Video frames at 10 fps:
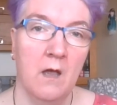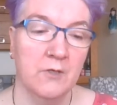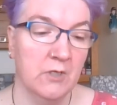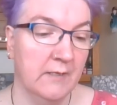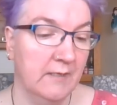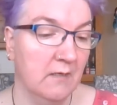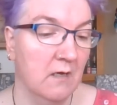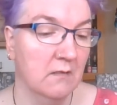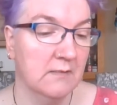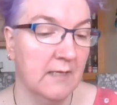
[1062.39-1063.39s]
chunky
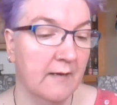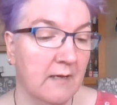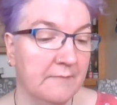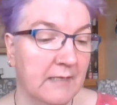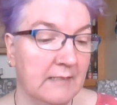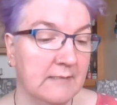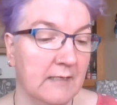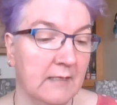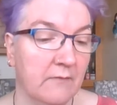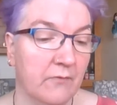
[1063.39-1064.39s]
yarns, and I'm
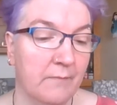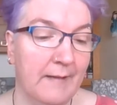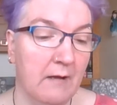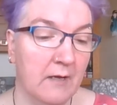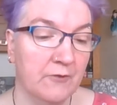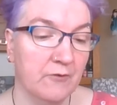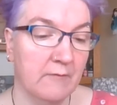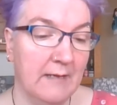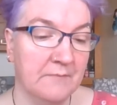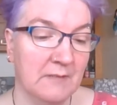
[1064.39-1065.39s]
getting, for about 100
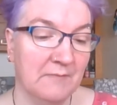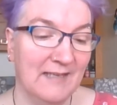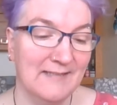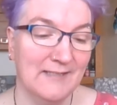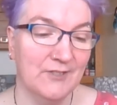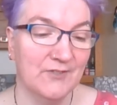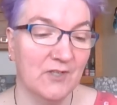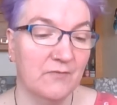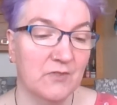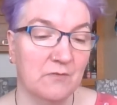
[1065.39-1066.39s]
grams, I'm getting just
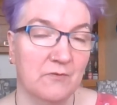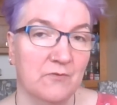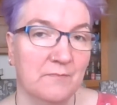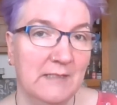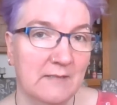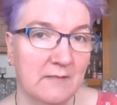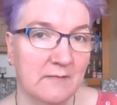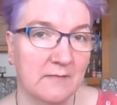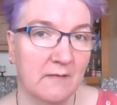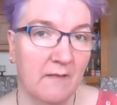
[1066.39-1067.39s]
over 200 meters.